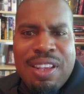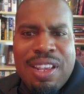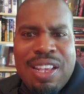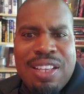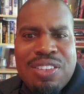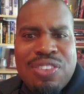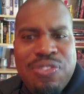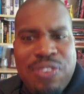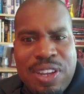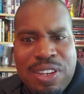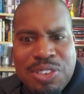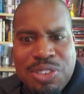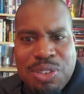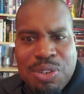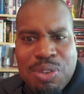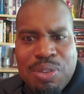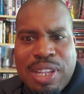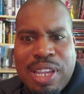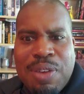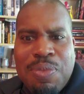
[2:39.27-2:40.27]
is
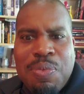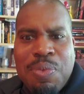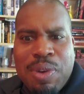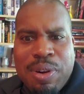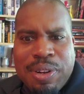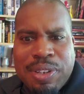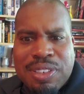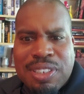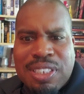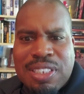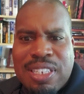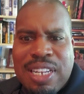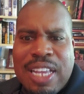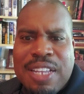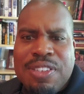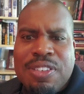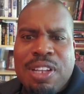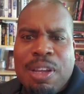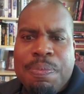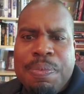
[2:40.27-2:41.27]
functional. It works. It's
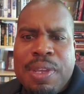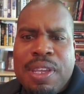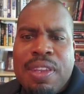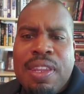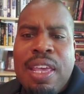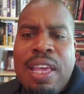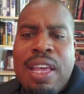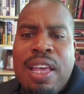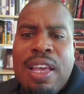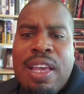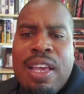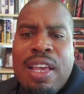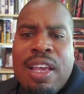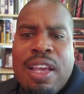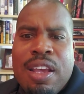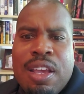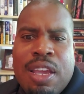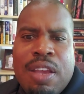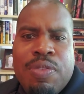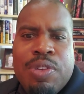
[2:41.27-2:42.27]
not something,
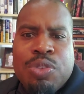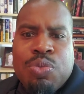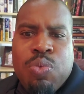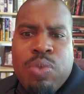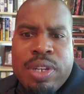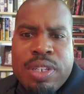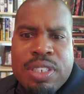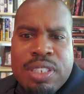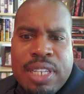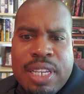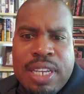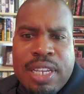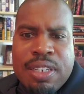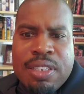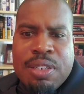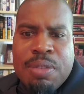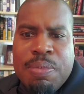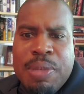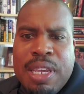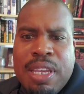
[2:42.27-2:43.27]
it was once said
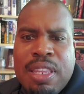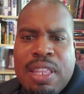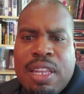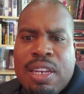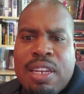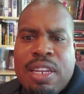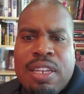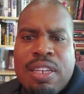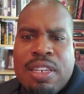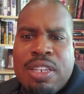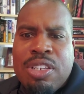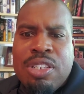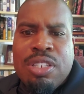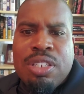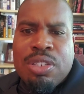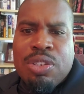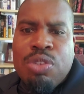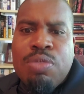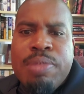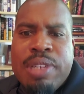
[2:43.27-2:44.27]
to me that these
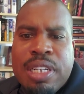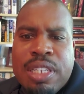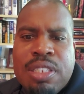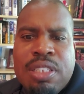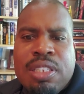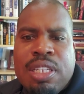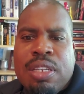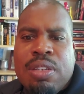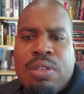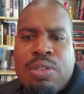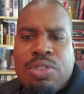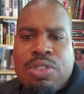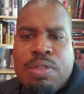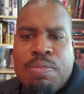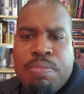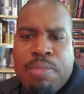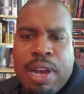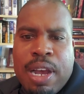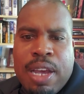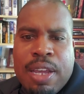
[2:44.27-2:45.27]
are too many signals. The
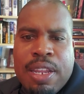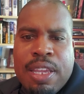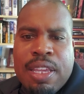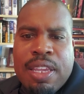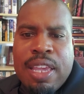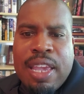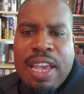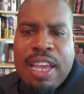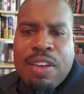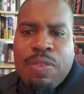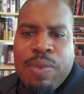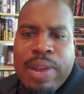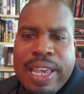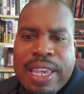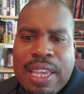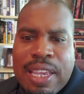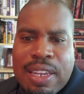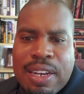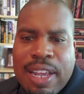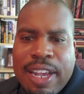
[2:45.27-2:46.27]
body can't
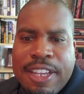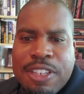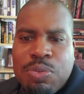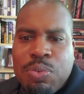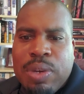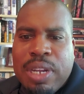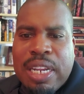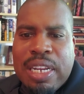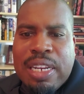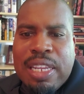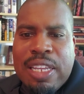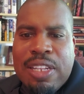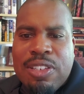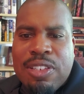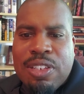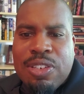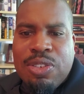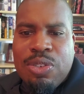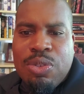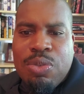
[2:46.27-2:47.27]
recognize what it needs
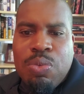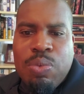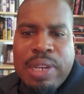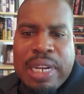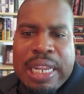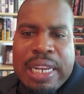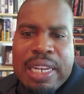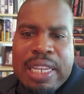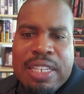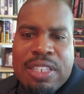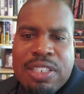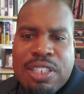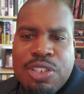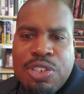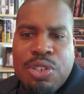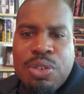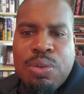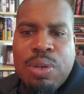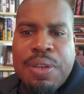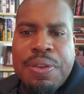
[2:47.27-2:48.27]
to do when it needs to
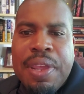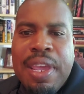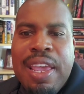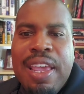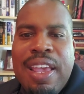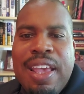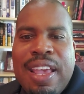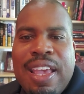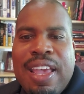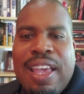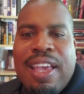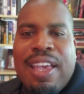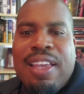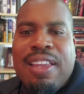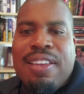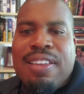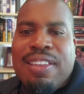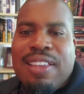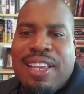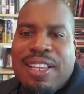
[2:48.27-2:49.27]
do it.
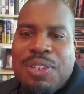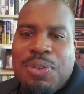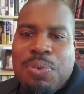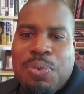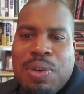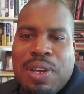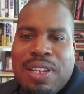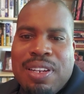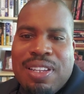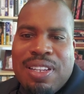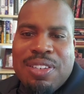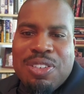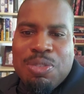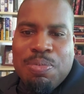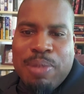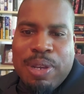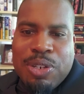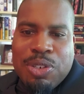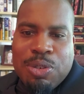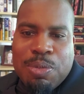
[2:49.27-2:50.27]
And guess what? It's
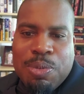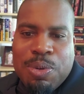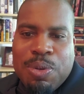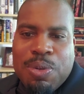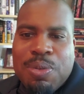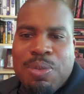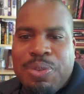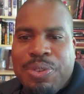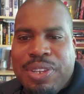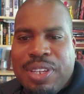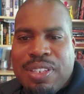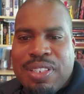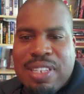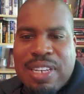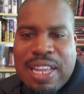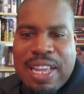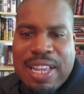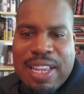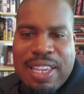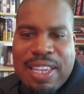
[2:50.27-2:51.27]
measurable. It's
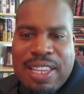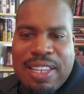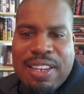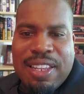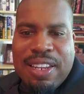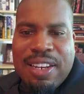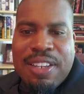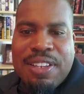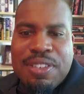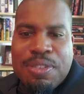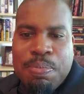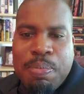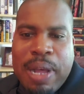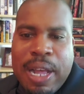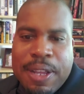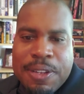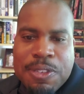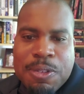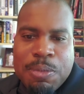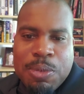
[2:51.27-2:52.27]
not, it is
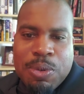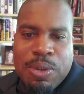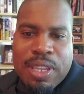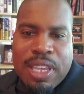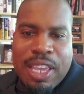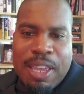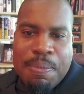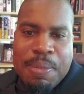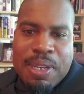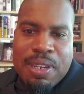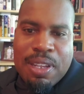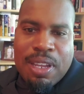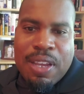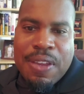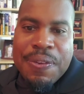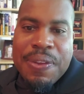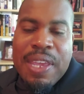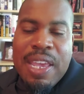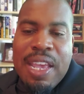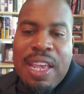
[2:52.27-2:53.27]
possible. It can be
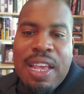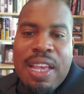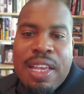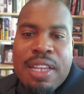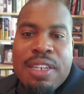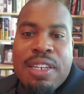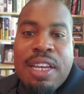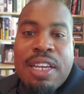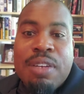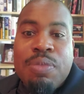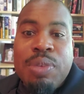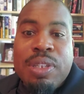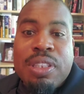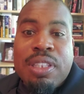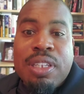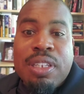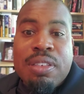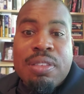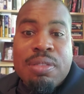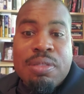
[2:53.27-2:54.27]
done
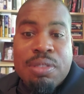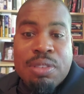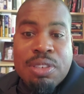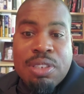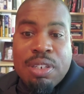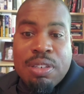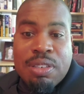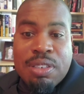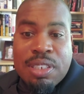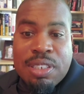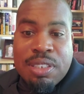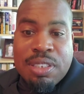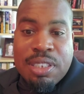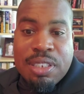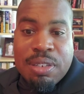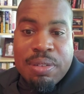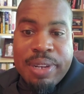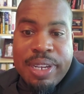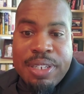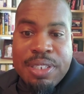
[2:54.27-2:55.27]
within certain
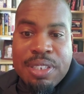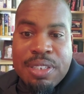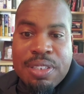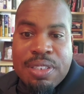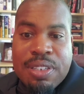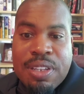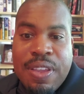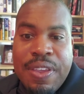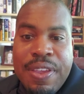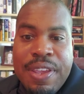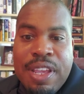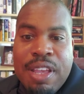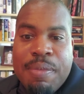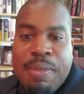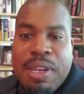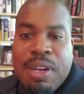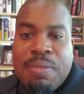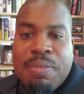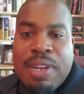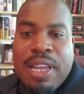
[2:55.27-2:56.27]
considerations. I
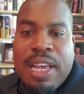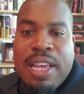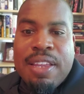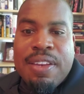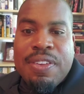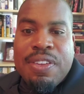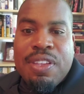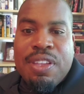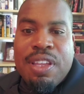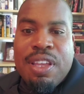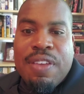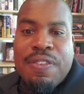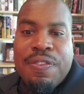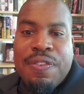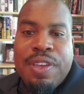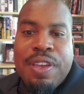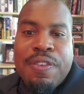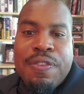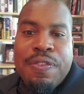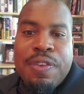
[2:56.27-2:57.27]
mean, I'm not,
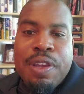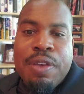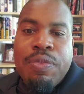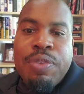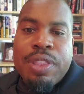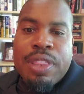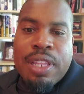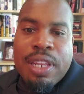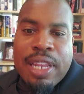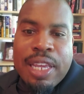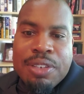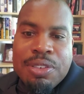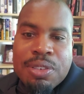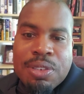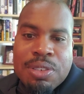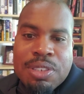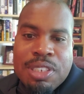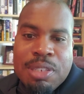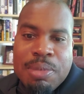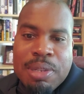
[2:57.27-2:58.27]
if with
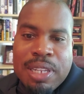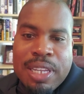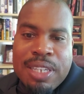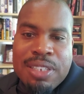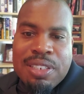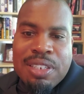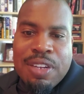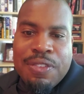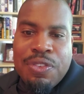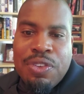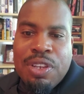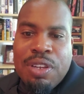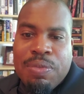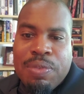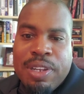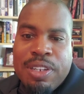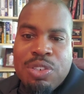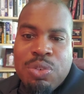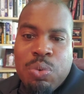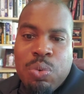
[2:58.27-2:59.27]
electrical stimulation, if you can
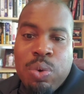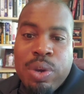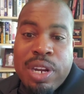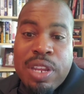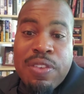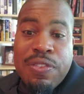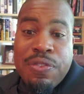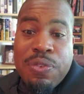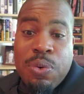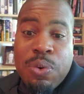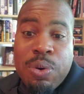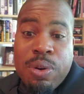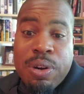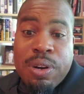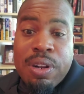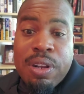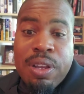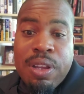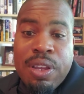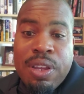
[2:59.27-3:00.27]
run
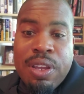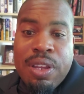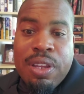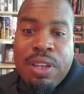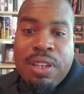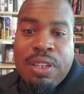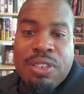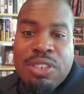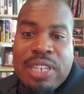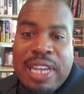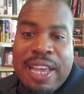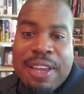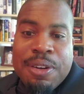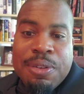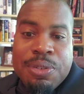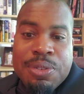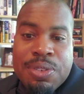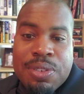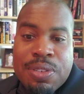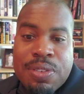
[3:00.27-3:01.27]
24
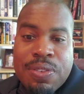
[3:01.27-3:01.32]
channels